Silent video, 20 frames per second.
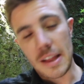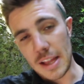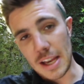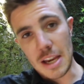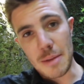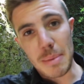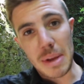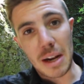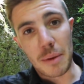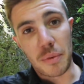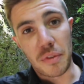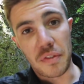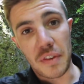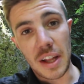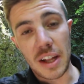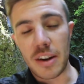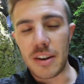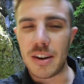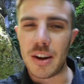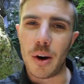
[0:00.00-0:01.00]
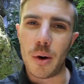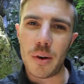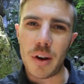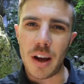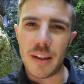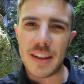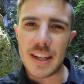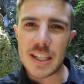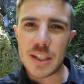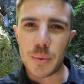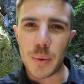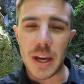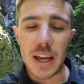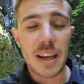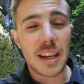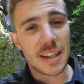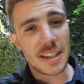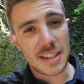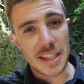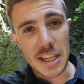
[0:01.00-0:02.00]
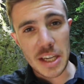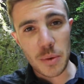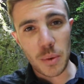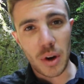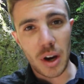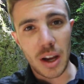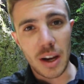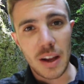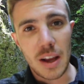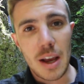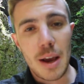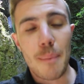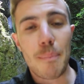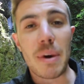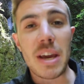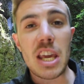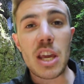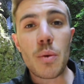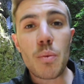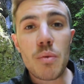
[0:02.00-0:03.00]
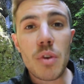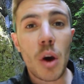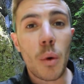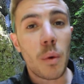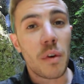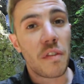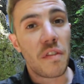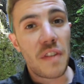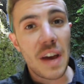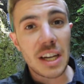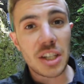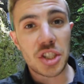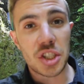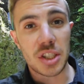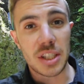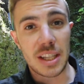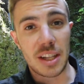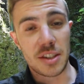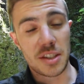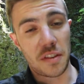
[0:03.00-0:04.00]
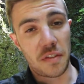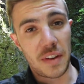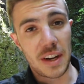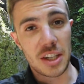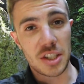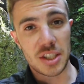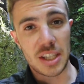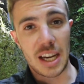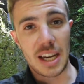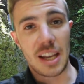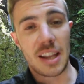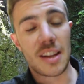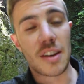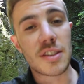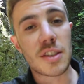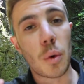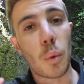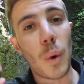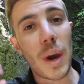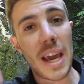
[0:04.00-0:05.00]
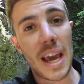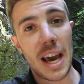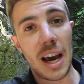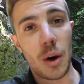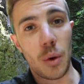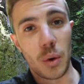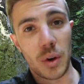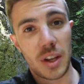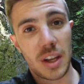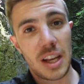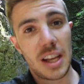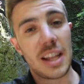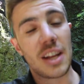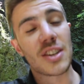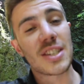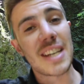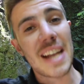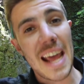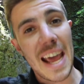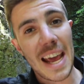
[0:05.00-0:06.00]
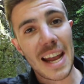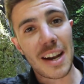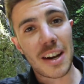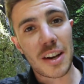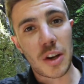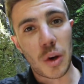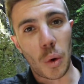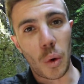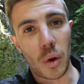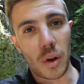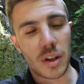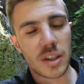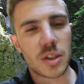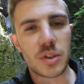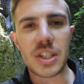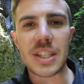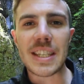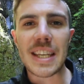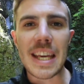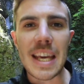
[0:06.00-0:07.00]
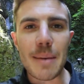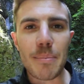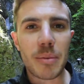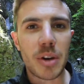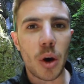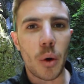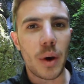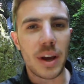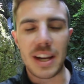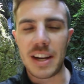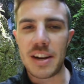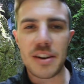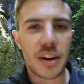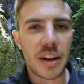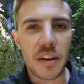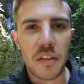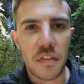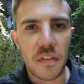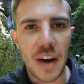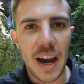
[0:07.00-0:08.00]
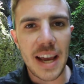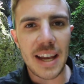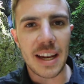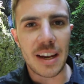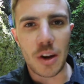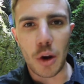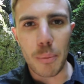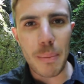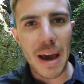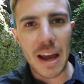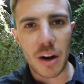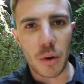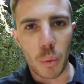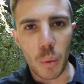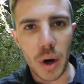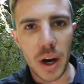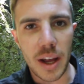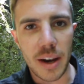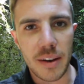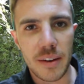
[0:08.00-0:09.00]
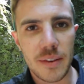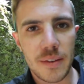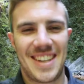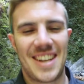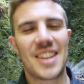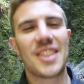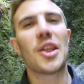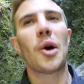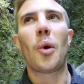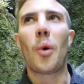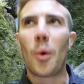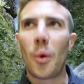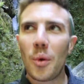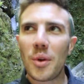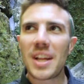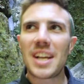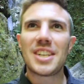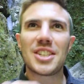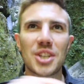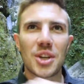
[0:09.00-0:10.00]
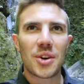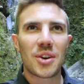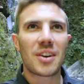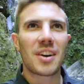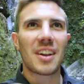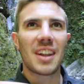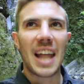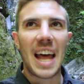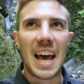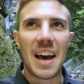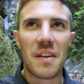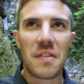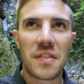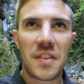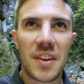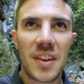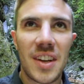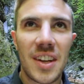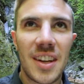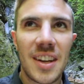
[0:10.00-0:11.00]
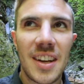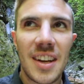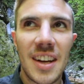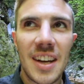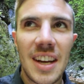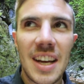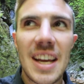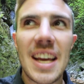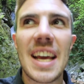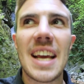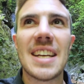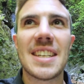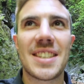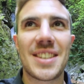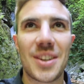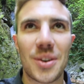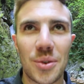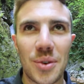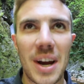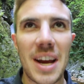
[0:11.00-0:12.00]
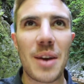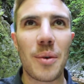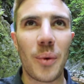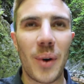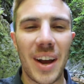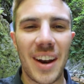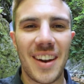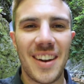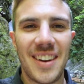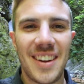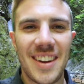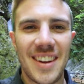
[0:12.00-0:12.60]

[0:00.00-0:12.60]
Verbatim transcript: Then you meet up with failure. No, not this way. Continue on. But you know eventually there's a finish line. There's a way out. There's an end goal. So just keep going and you're going to find it no matter what. The only turn left is the right one.